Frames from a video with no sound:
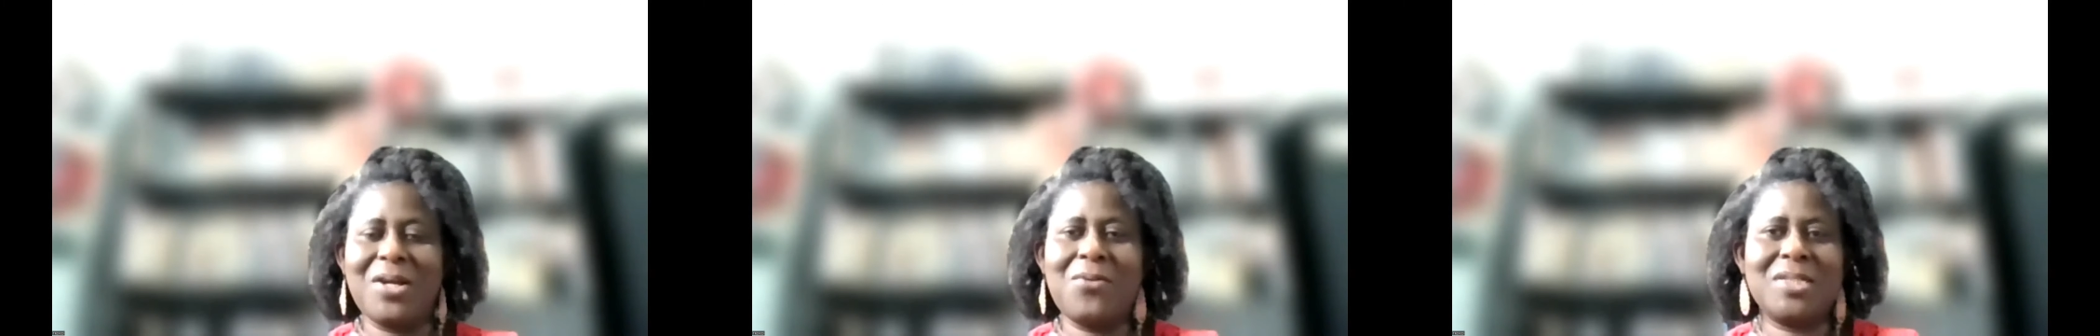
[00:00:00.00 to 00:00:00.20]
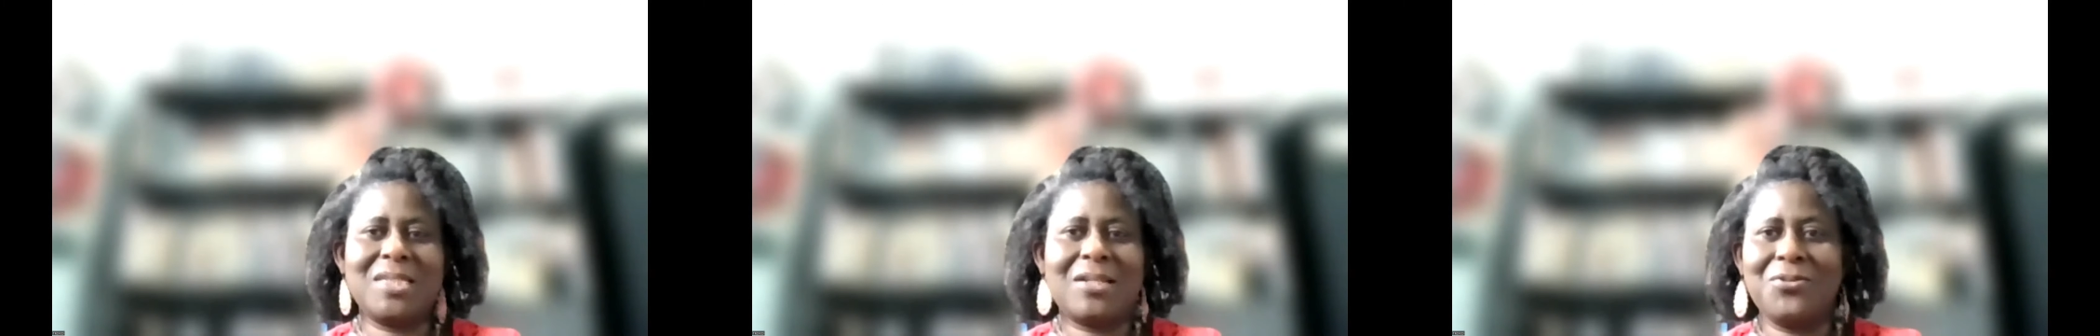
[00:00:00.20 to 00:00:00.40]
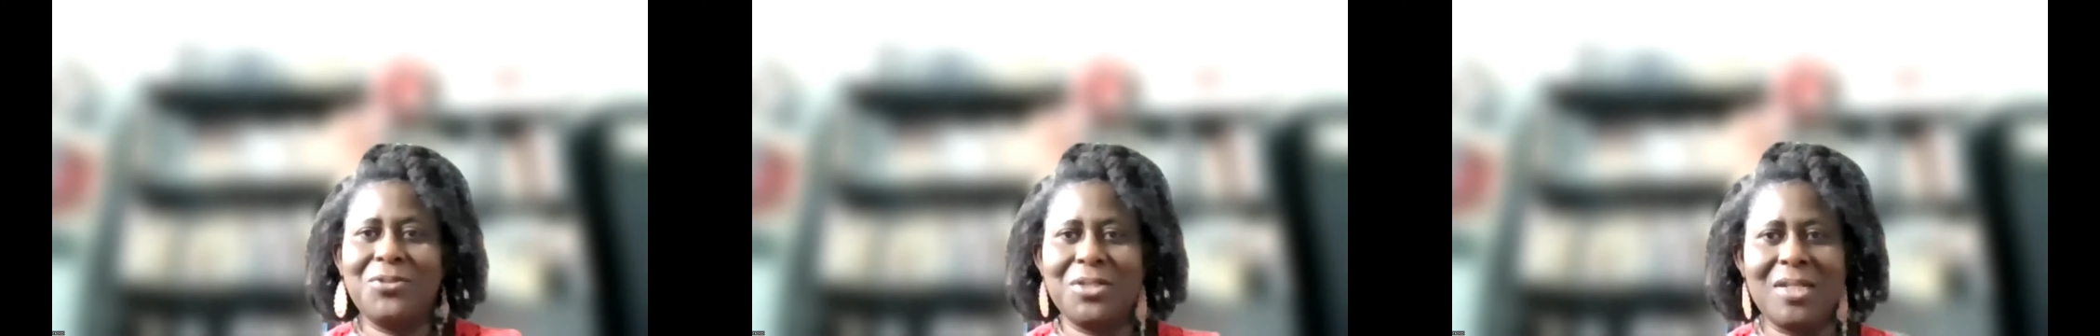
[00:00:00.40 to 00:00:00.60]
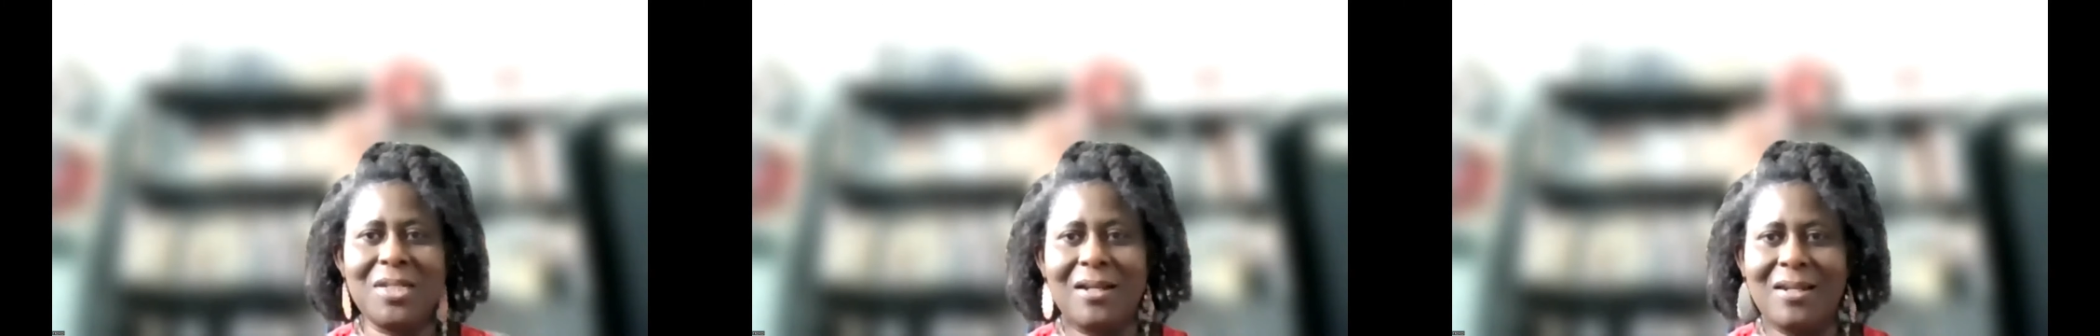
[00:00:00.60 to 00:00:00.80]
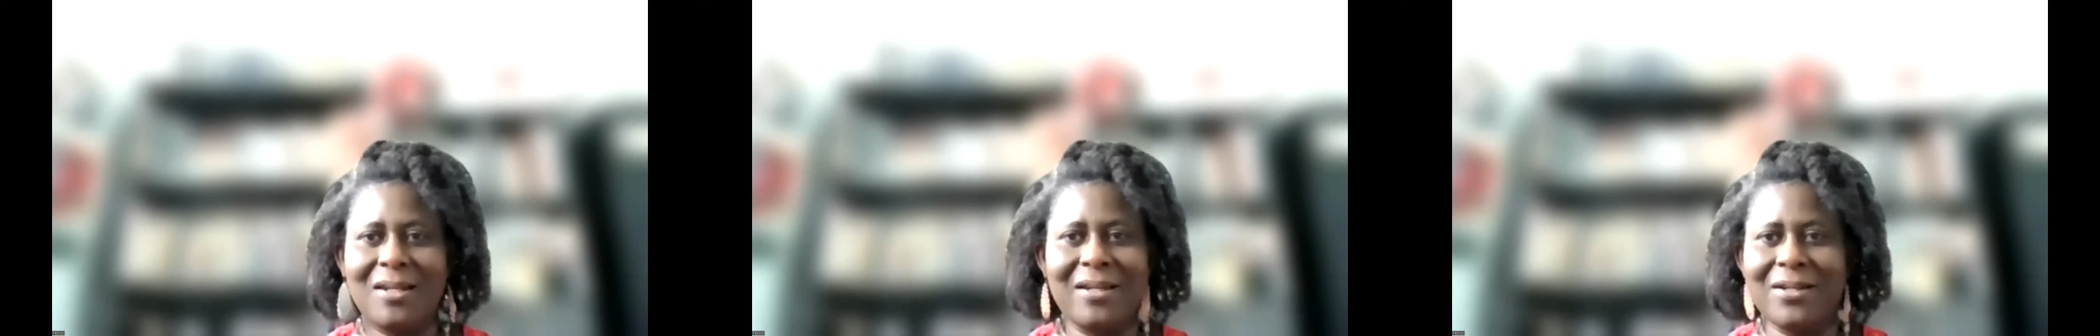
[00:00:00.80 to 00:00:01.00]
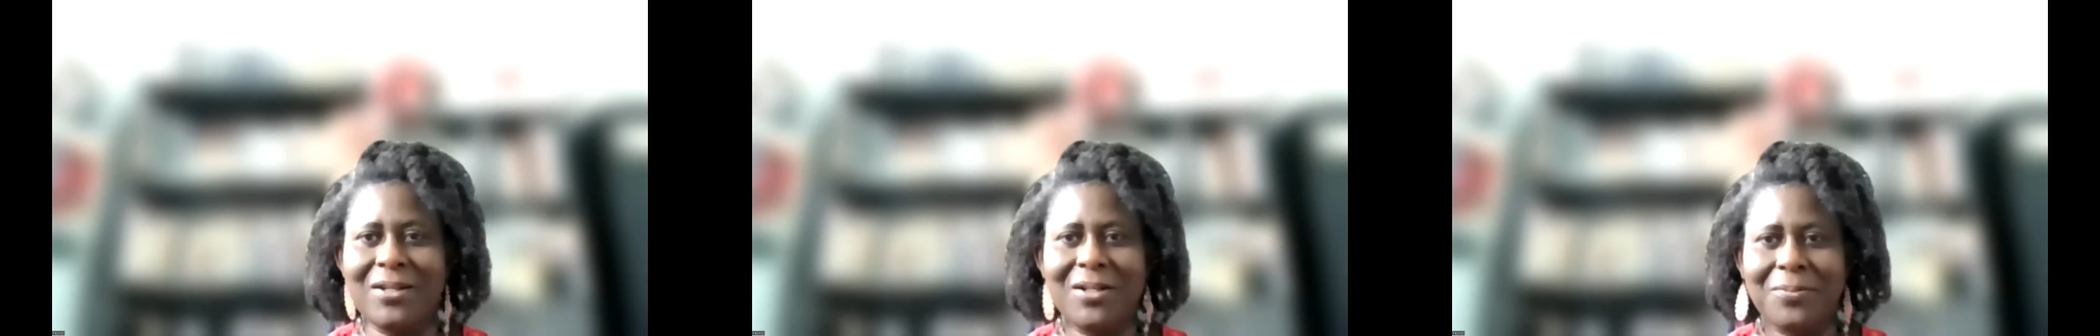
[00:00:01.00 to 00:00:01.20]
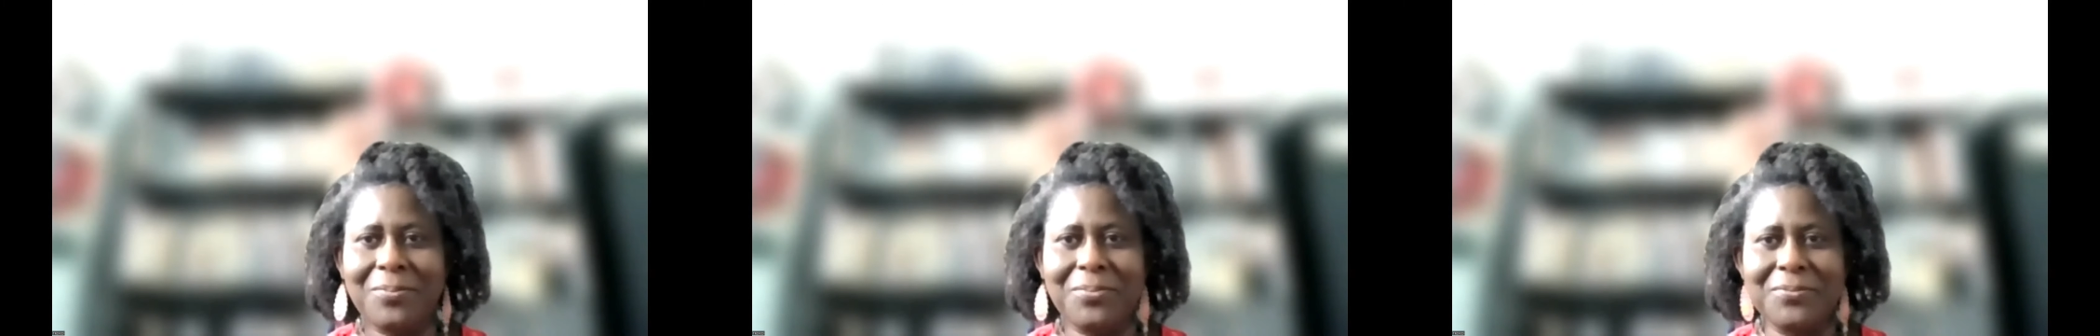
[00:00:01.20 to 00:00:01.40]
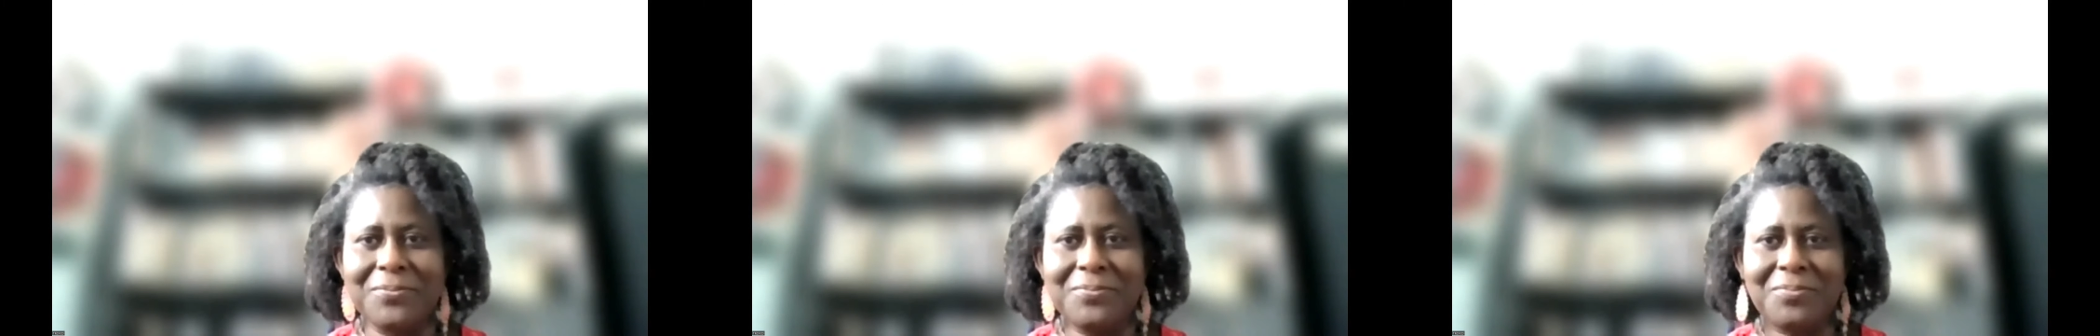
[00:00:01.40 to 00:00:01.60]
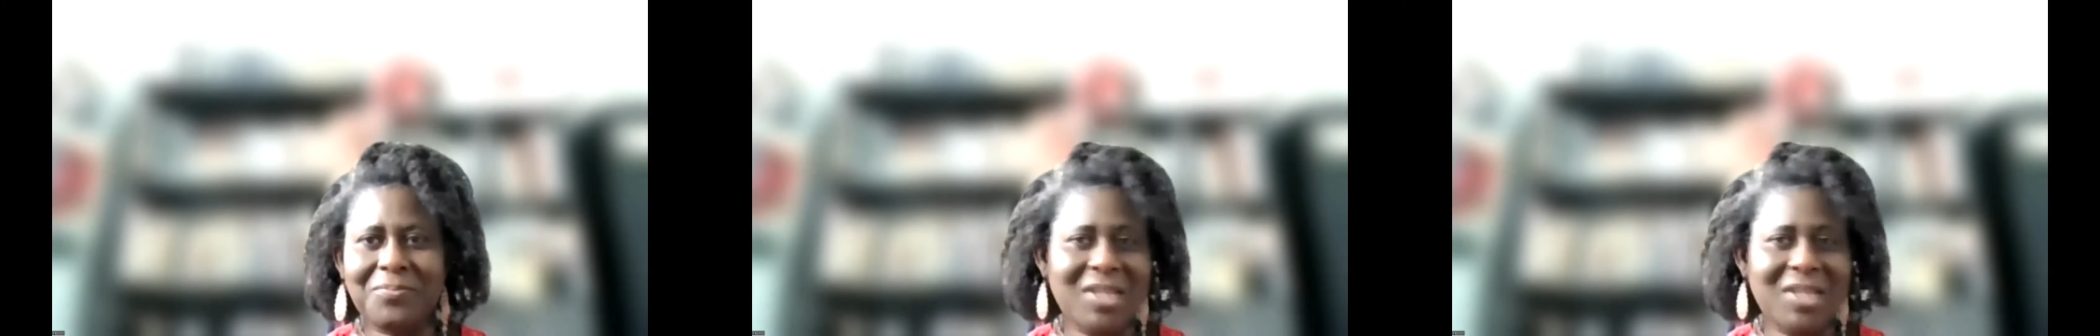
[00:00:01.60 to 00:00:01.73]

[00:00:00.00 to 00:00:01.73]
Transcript: "Where was I going to get help?